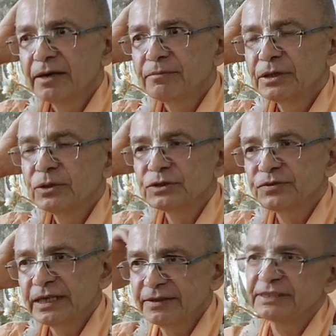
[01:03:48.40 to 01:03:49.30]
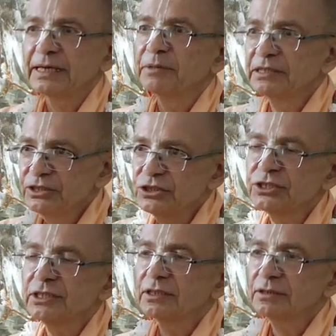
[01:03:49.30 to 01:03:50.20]
because we have some
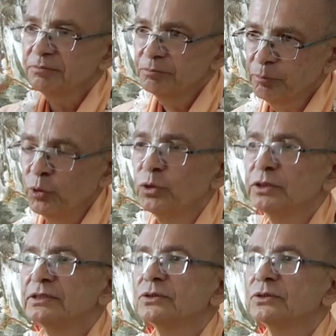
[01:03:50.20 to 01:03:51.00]
additional points.